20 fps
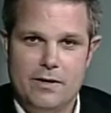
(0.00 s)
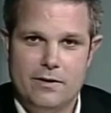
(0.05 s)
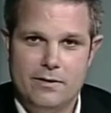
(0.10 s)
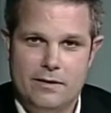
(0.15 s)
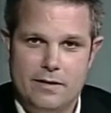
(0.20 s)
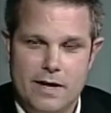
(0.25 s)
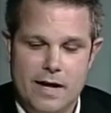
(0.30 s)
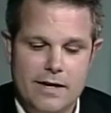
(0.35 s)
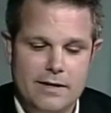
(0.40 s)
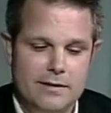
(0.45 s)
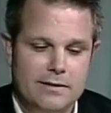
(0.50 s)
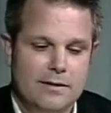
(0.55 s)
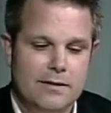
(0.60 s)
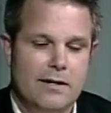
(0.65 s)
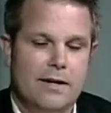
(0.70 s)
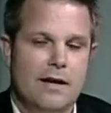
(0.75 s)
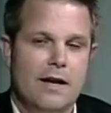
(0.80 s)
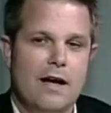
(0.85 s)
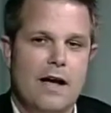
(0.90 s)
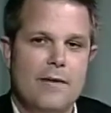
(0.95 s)
here tonight.
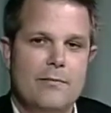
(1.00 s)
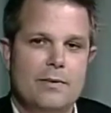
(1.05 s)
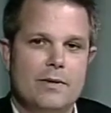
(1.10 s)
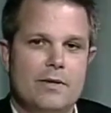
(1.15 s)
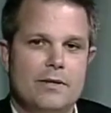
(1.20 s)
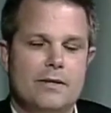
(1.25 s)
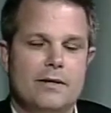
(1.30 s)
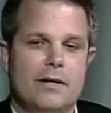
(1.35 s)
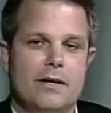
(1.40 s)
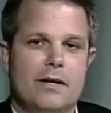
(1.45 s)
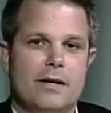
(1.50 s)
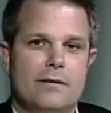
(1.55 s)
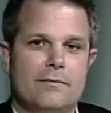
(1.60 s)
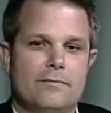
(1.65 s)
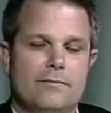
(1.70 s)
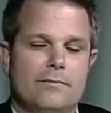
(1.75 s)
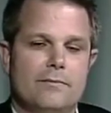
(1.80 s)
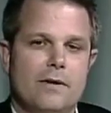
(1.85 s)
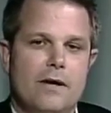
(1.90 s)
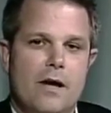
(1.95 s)
I've been
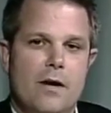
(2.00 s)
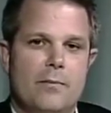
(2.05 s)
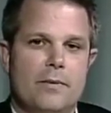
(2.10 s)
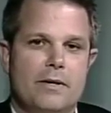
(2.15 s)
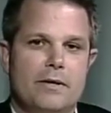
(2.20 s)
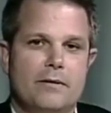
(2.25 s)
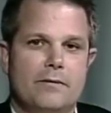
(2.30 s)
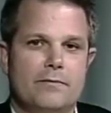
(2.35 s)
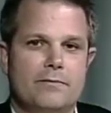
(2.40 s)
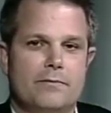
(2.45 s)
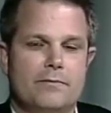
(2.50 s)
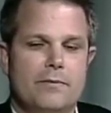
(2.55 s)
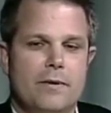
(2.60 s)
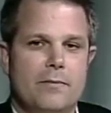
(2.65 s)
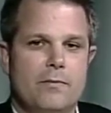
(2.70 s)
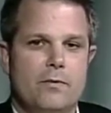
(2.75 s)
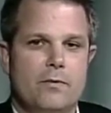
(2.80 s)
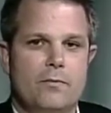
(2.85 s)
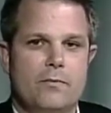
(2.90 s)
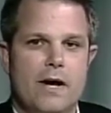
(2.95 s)
helping
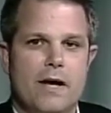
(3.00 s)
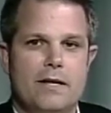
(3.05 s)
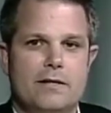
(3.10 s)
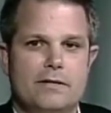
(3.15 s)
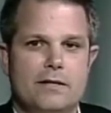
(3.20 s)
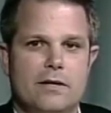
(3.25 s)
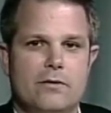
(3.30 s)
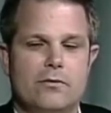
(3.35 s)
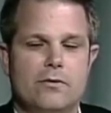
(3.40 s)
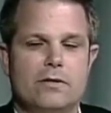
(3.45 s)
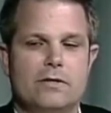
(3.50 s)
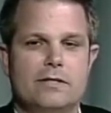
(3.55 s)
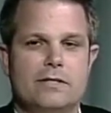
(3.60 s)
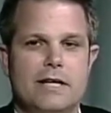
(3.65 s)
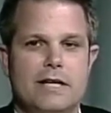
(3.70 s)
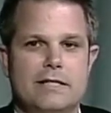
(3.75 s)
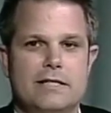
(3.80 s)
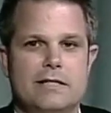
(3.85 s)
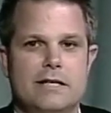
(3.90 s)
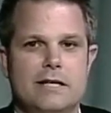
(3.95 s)
people buy and sell real
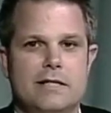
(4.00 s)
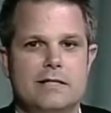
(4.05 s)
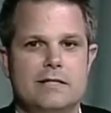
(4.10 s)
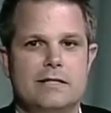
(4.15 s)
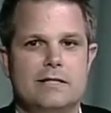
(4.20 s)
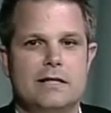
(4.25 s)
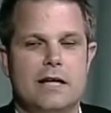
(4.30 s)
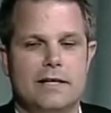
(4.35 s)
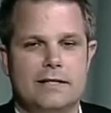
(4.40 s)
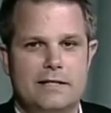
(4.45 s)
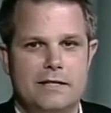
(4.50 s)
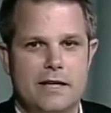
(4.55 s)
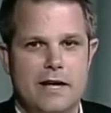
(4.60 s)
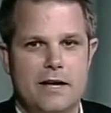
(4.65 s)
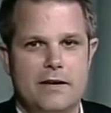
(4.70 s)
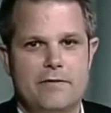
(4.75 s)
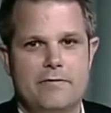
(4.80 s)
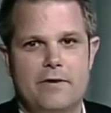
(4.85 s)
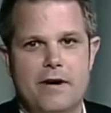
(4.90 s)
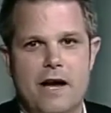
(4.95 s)
estate since
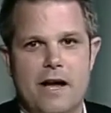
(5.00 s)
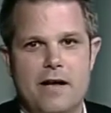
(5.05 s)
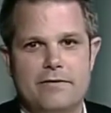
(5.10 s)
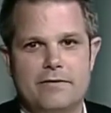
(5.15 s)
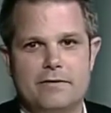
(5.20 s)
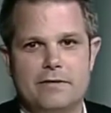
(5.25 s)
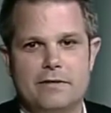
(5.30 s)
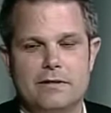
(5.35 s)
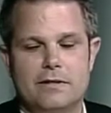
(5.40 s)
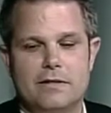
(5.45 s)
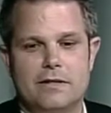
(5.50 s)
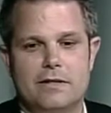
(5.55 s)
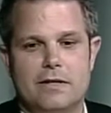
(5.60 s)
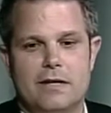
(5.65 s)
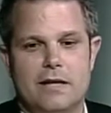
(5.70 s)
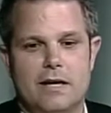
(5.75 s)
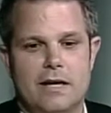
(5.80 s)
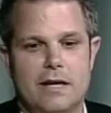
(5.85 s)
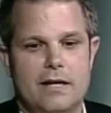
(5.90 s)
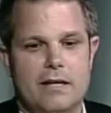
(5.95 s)
1995,
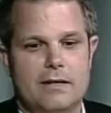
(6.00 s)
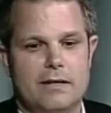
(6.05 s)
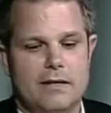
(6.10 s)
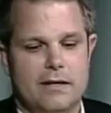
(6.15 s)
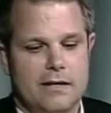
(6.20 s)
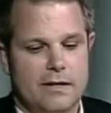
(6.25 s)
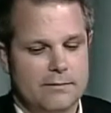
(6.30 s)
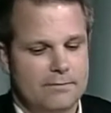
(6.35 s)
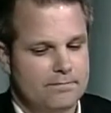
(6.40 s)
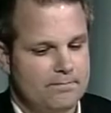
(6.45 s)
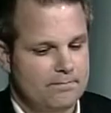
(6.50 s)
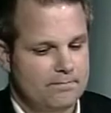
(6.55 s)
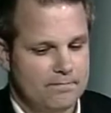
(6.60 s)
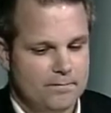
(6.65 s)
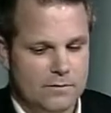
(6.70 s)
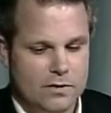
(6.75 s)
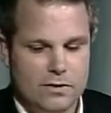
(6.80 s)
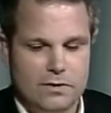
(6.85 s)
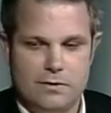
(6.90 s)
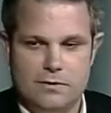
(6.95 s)
and
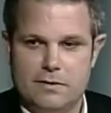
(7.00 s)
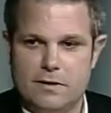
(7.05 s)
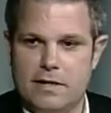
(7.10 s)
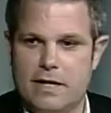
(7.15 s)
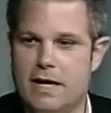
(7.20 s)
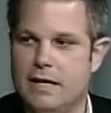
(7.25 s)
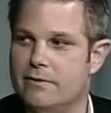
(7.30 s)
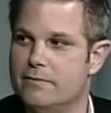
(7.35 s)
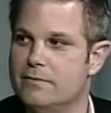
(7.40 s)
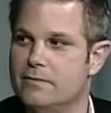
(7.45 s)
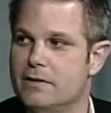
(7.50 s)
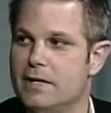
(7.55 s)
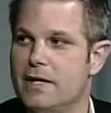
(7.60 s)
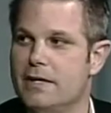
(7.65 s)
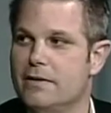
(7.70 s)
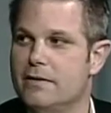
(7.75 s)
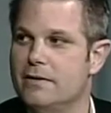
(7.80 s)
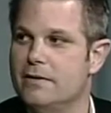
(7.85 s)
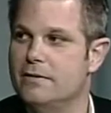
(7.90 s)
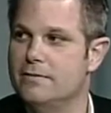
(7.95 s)
just again
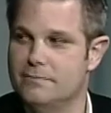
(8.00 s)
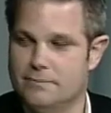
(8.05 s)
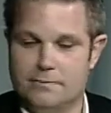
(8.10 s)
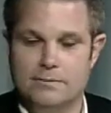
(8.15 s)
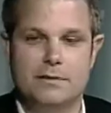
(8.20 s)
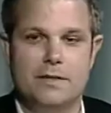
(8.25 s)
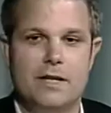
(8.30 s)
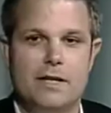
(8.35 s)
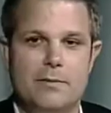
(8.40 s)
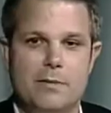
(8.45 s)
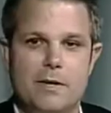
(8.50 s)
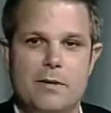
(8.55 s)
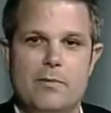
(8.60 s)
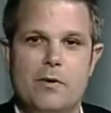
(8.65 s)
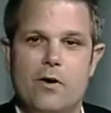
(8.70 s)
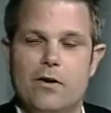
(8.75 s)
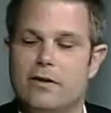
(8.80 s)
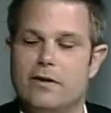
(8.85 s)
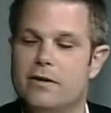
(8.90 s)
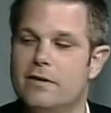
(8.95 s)
glad to be a
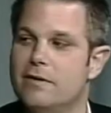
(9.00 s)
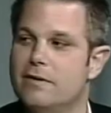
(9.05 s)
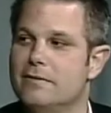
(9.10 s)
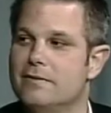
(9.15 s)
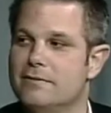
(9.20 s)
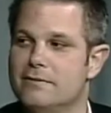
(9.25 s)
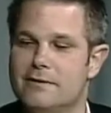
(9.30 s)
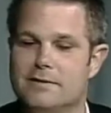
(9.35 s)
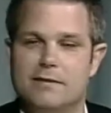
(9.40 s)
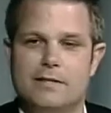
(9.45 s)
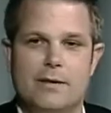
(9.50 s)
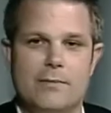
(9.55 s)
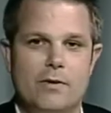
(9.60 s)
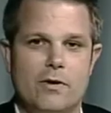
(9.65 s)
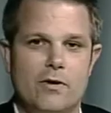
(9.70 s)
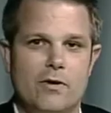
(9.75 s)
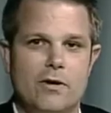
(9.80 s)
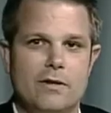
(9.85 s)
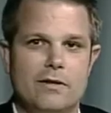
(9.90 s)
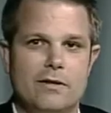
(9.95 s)
part of the
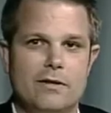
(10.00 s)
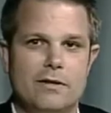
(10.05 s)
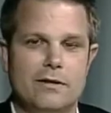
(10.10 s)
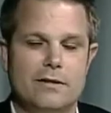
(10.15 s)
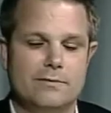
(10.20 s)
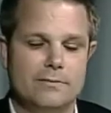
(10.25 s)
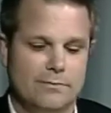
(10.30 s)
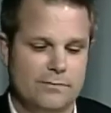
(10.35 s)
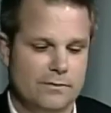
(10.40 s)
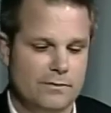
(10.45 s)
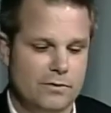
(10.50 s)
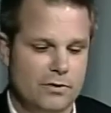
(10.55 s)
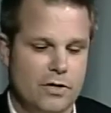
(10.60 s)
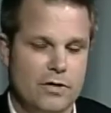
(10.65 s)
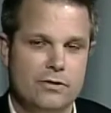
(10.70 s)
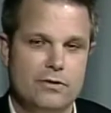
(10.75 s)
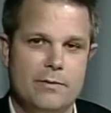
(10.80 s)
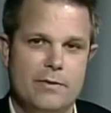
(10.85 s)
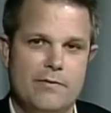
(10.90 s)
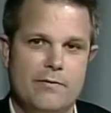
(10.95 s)
seminar and
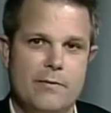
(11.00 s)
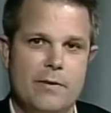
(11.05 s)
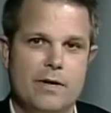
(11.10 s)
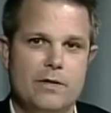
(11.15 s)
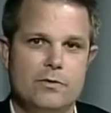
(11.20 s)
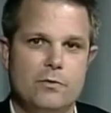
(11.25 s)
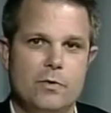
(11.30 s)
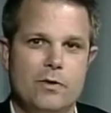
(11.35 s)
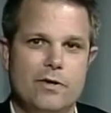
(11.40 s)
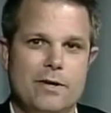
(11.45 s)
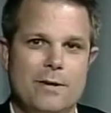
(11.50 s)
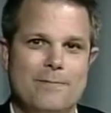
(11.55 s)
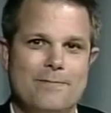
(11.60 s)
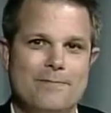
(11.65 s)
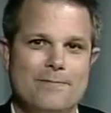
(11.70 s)
share some information with you.